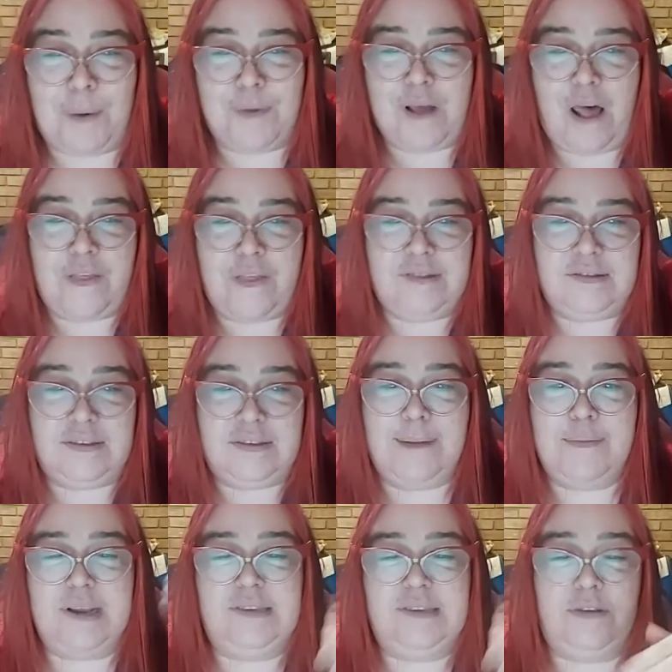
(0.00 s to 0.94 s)
with all the
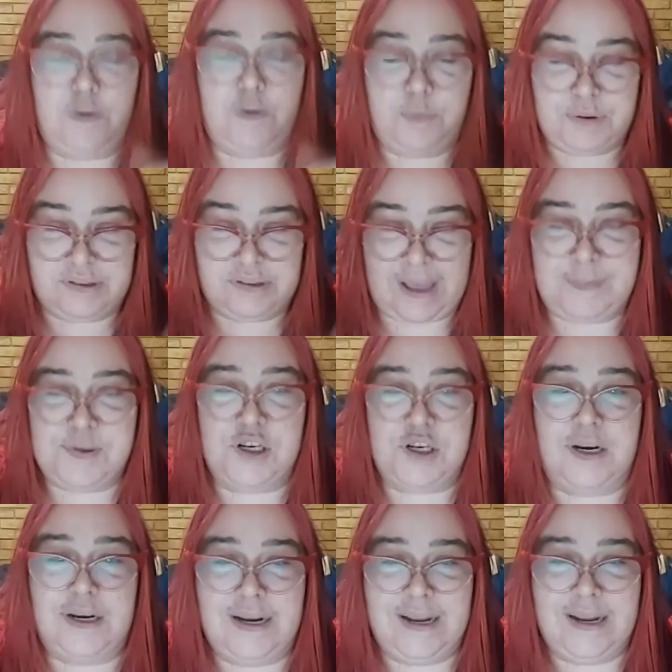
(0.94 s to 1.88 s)
celebrities so the
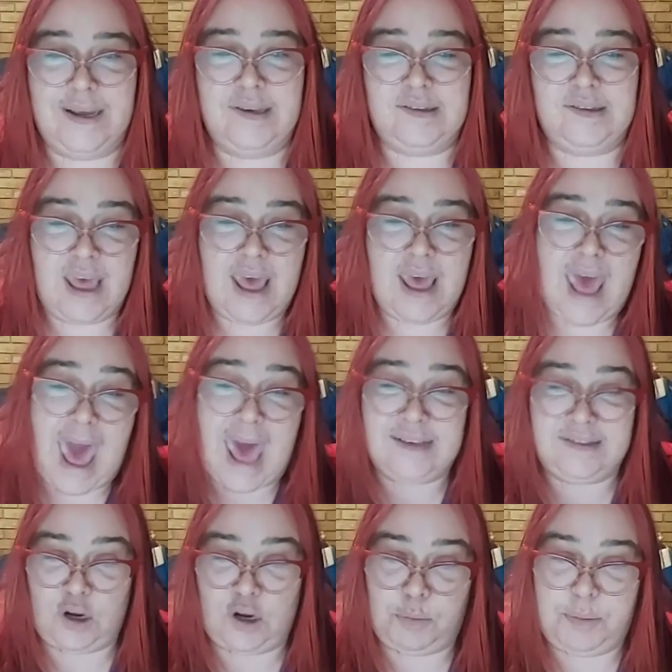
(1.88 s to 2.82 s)
perception is
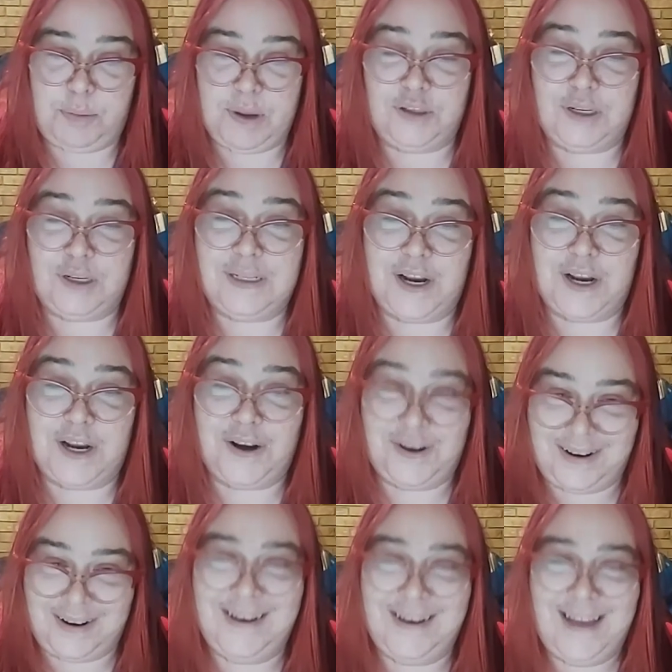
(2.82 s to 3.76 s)
as they're building their
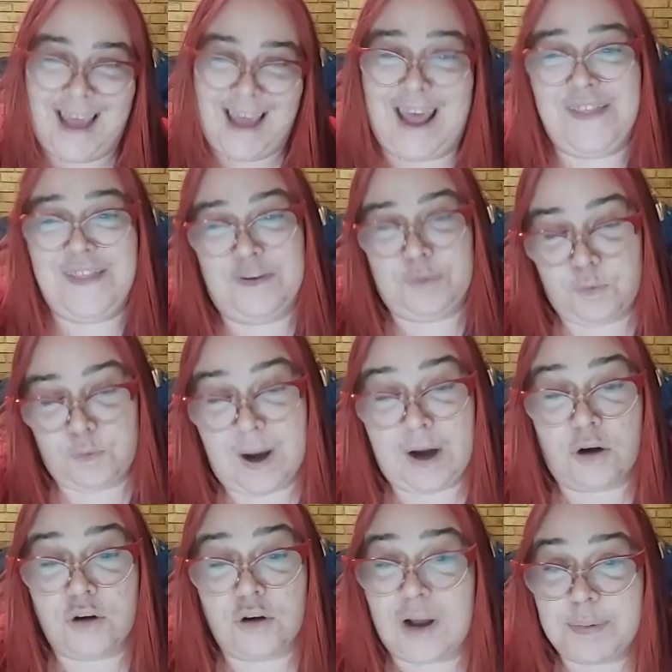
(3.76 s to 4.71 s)
and that's what
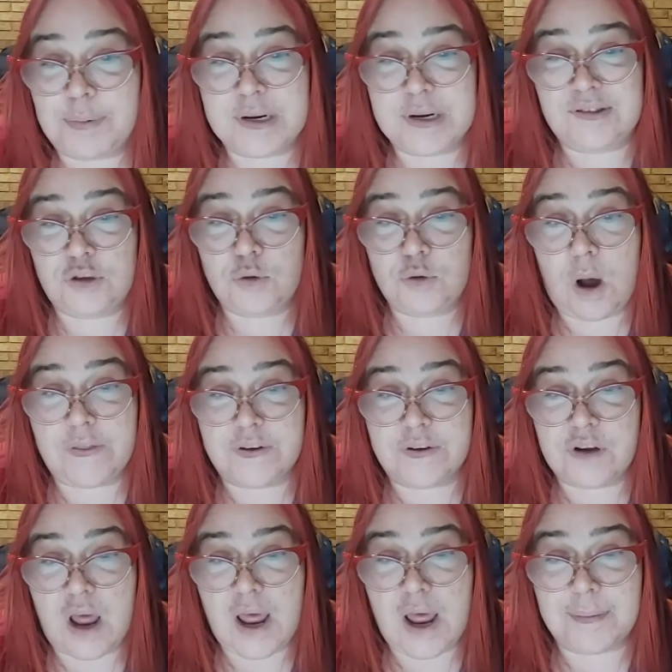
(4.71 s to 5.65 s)
record companies do all the
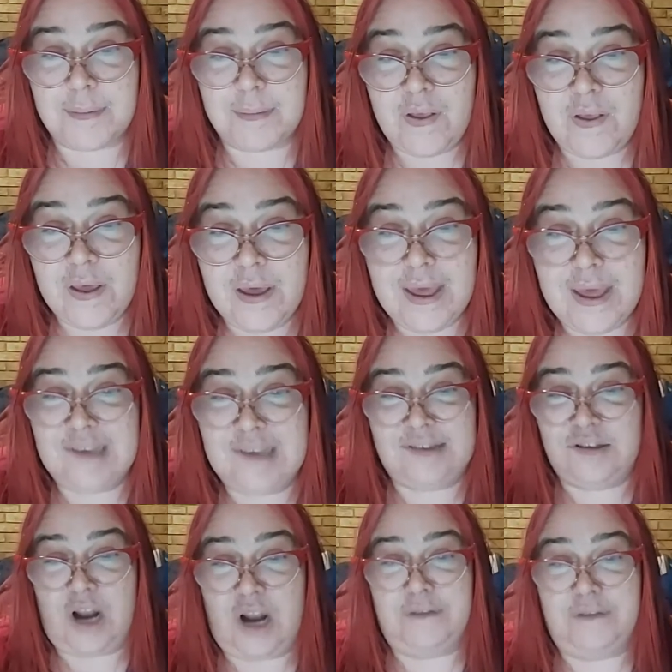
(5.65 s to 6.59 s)
time. It's
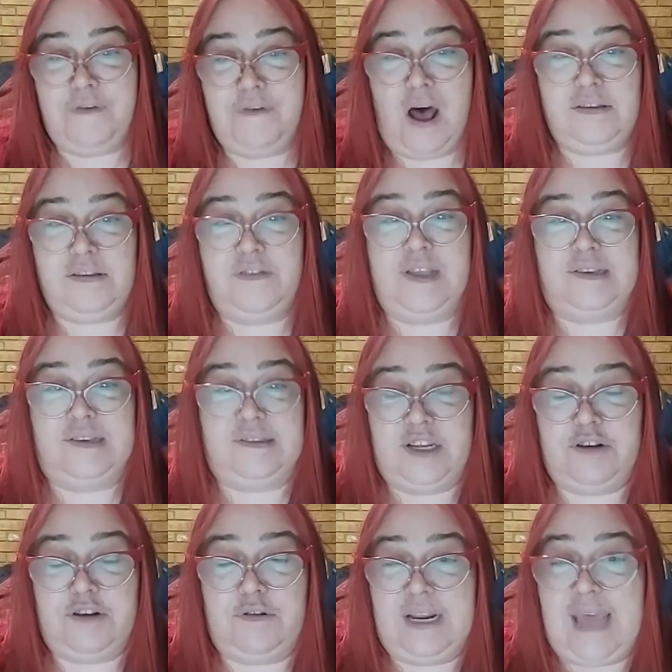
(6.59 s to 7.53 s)
not a fault, and that's
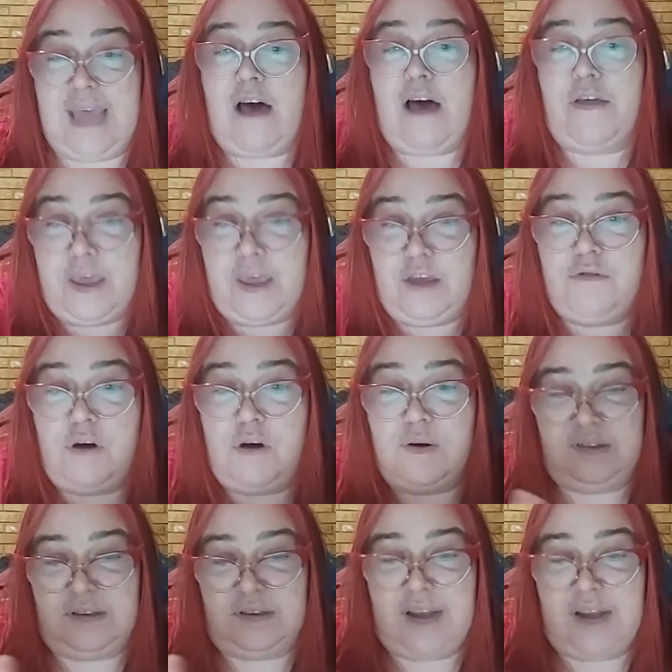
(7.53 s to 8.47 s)
literally how they grow
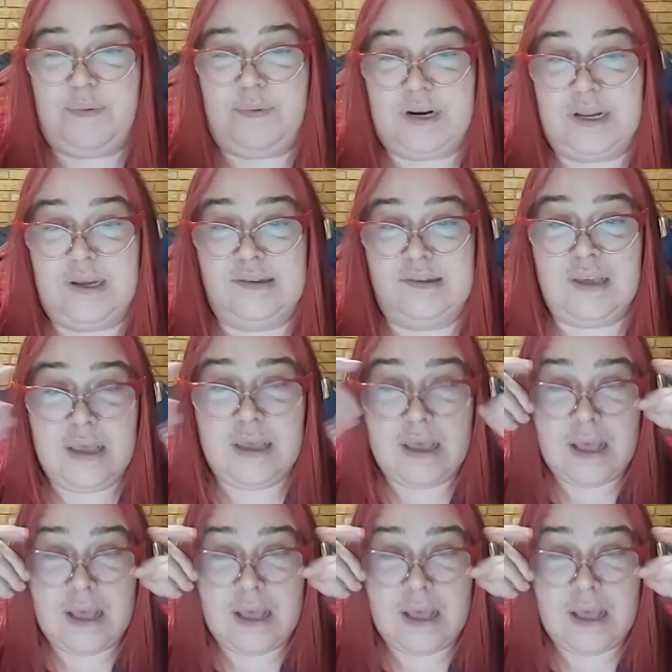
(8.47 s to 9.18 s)
celebrities.